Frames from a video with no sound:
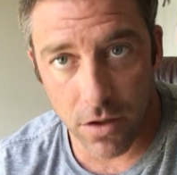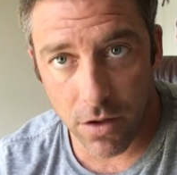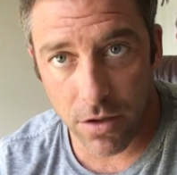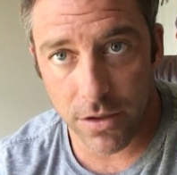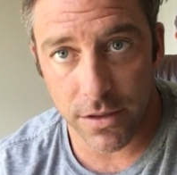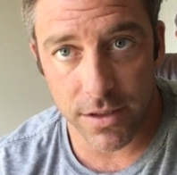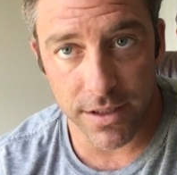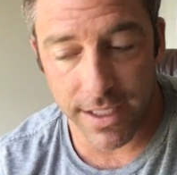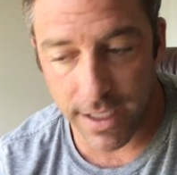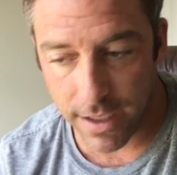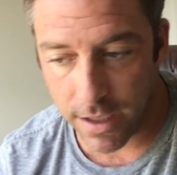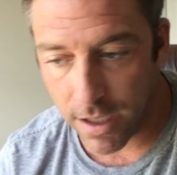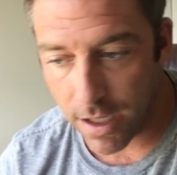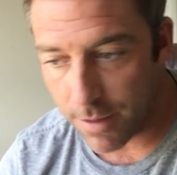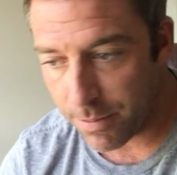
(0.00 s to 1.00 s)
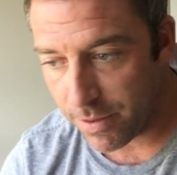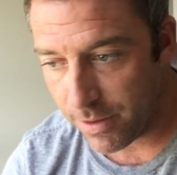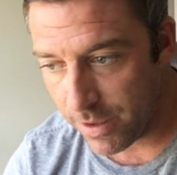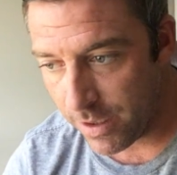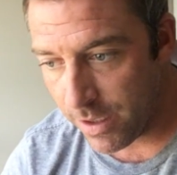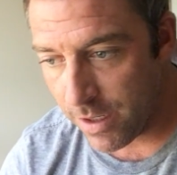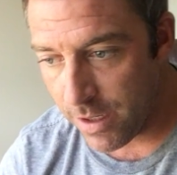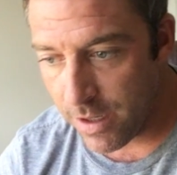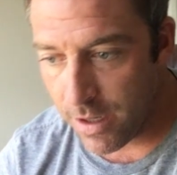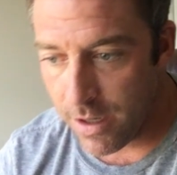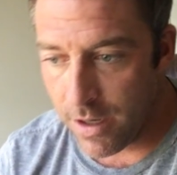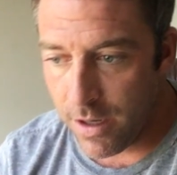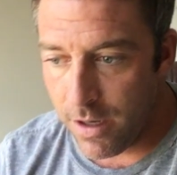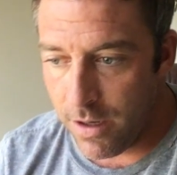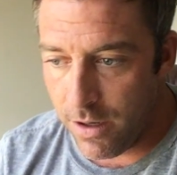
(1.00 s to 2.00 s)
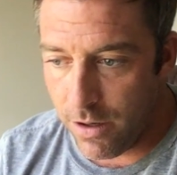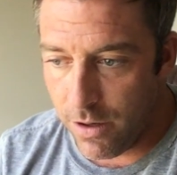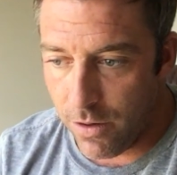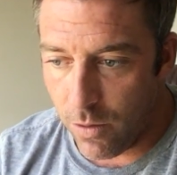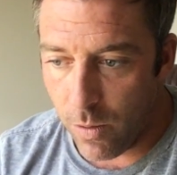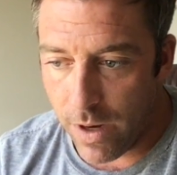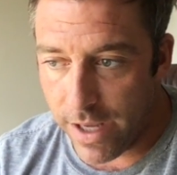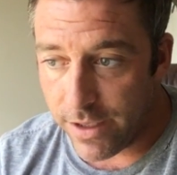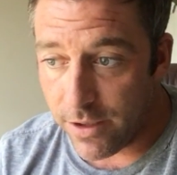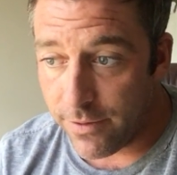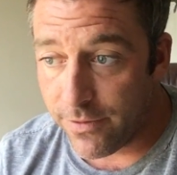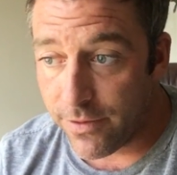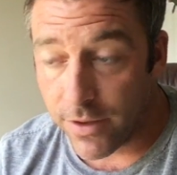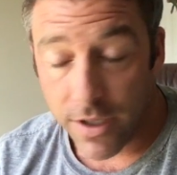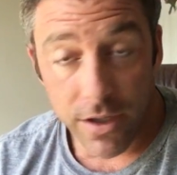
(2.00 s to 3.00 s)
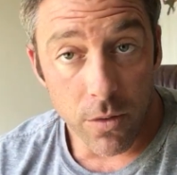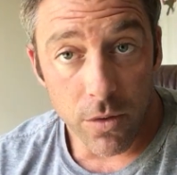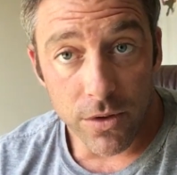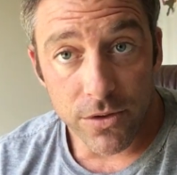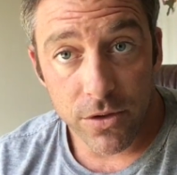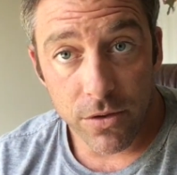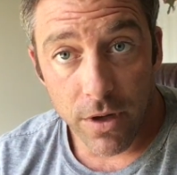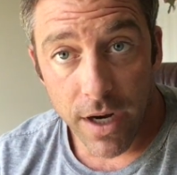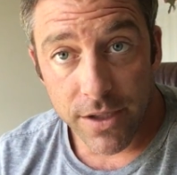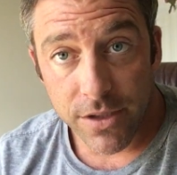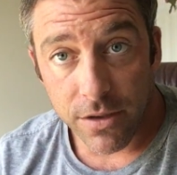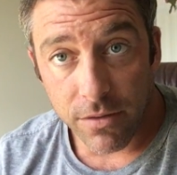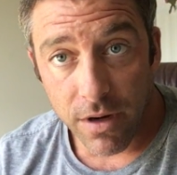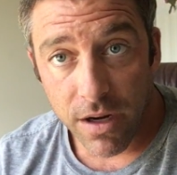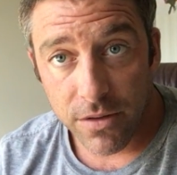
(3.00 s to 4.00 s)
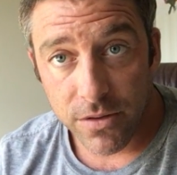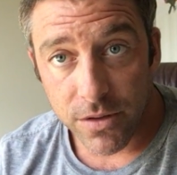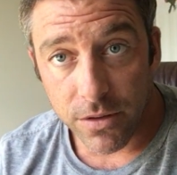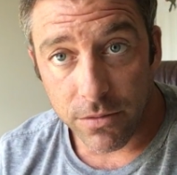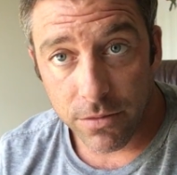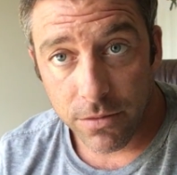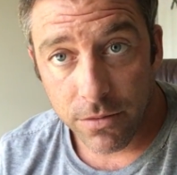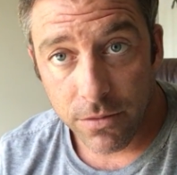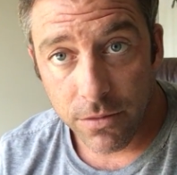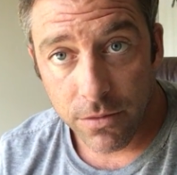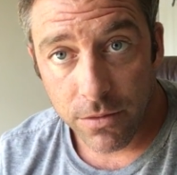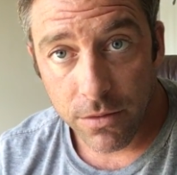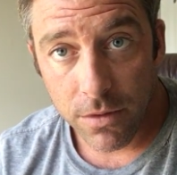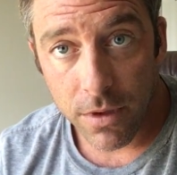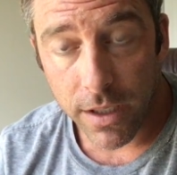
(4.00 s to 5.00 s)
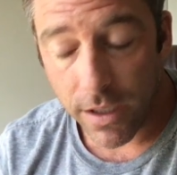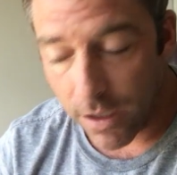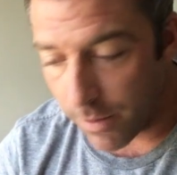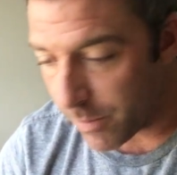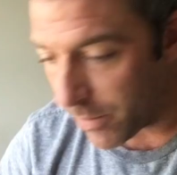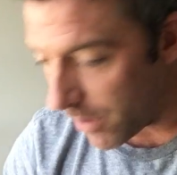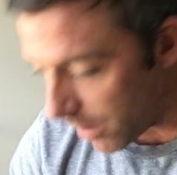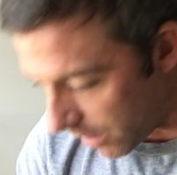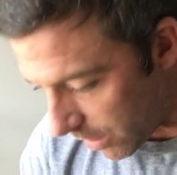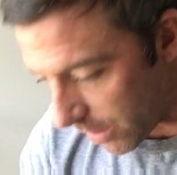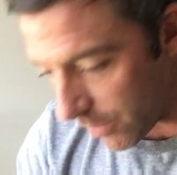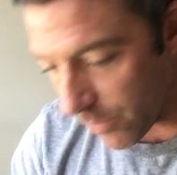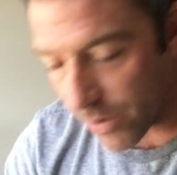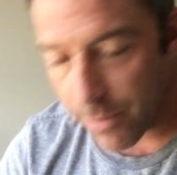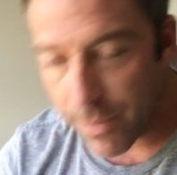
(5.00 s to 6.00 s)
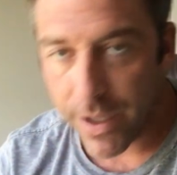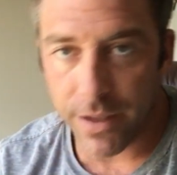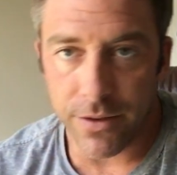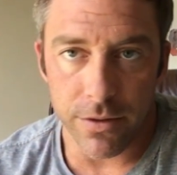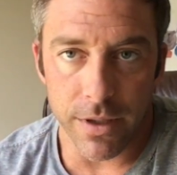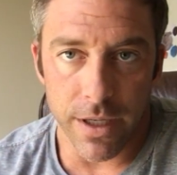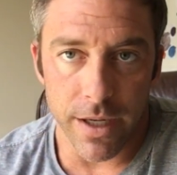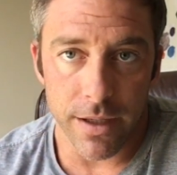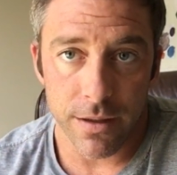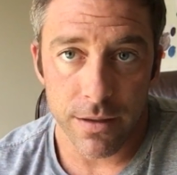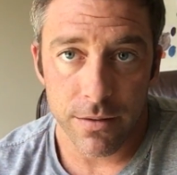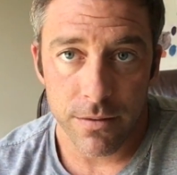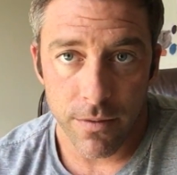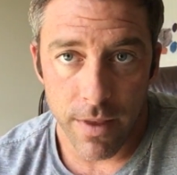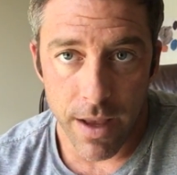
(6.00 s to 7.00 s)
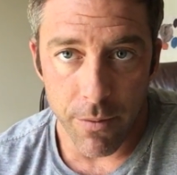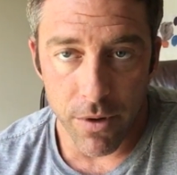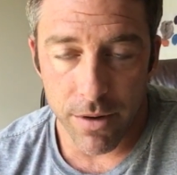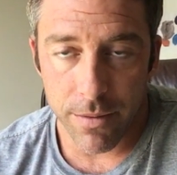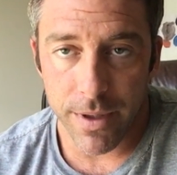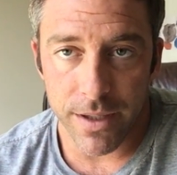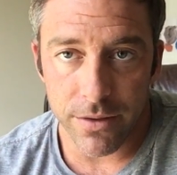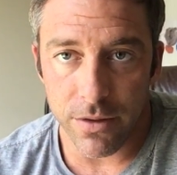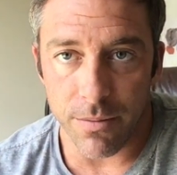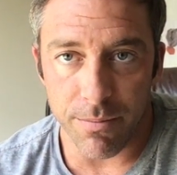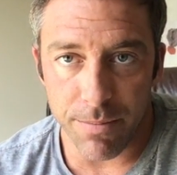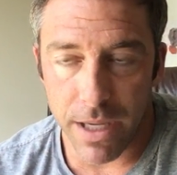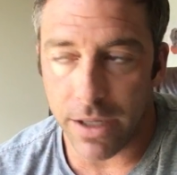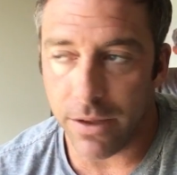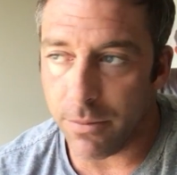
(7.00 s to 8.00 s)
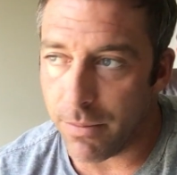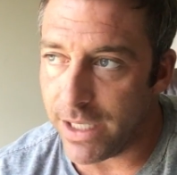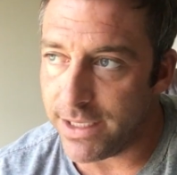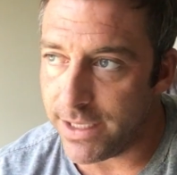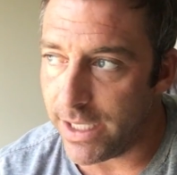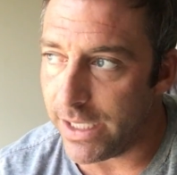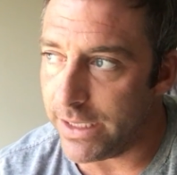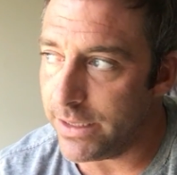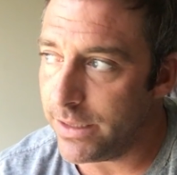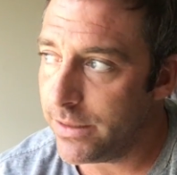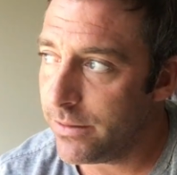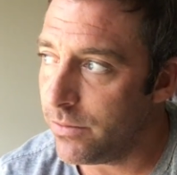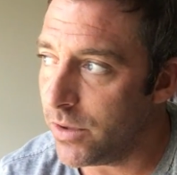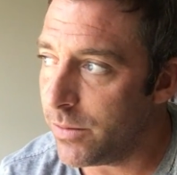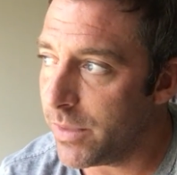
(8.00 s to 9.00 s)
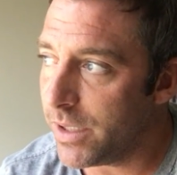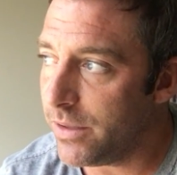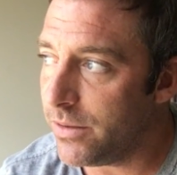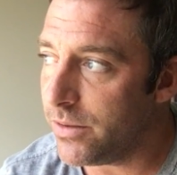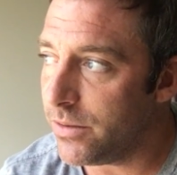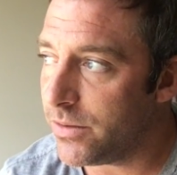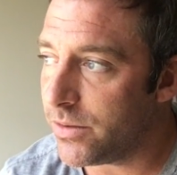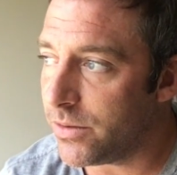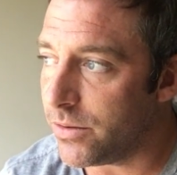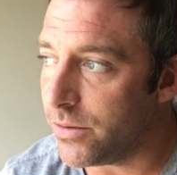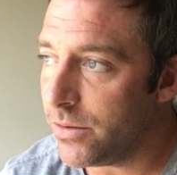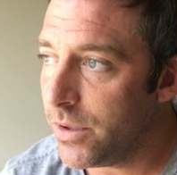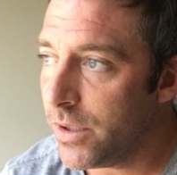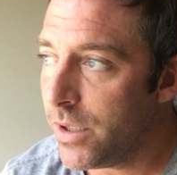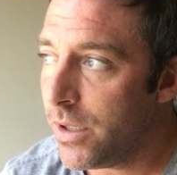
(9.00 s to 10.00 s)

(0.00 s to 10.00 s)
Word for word: hard to get up when you feel like your world's crashing around you and get up and, all right, what am I going to do today? What am I going to do to better my day? What am I going to do to,